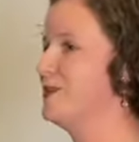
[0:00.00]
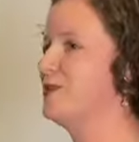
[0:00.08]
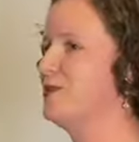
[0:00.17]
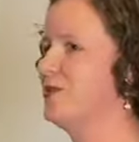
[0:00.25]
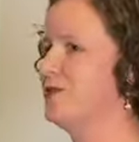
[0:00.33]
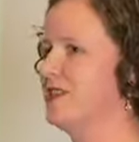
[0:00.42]
and I'm
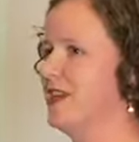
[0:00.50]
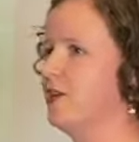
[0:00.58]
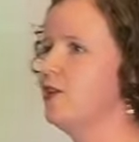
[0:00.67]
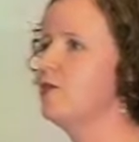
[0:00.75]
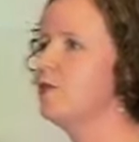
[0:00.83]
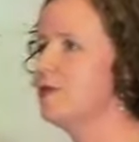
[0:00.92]
sure you're all saying,
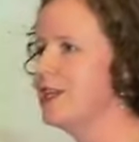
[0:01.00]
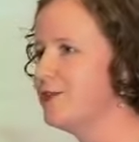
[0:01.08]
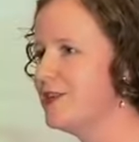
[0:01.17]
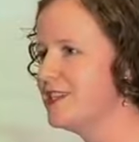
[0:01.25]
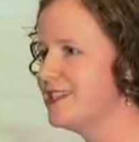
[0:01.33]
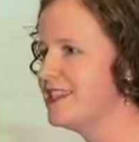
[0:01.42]
oh my
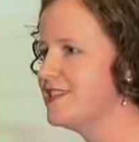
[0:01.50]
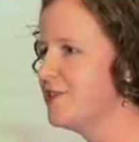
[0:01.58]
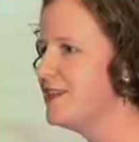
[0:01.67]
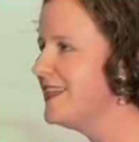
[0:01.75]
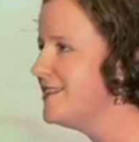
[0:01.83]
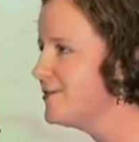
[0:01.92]
goodness, they're so
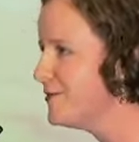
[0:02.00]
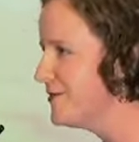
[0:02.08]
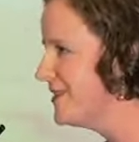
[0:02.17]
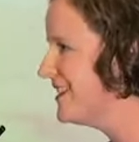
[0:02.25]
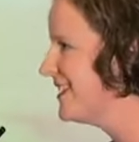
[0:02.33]
little,